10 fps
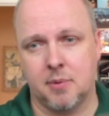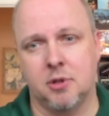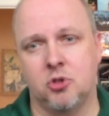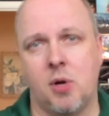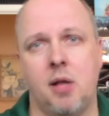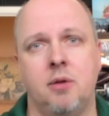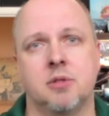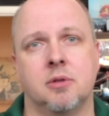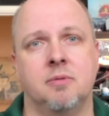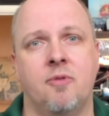the trailers
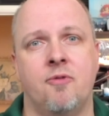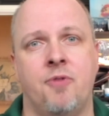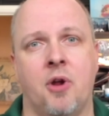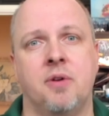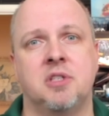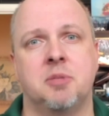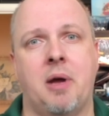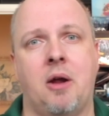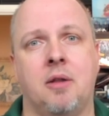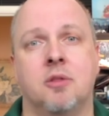are very inspiring.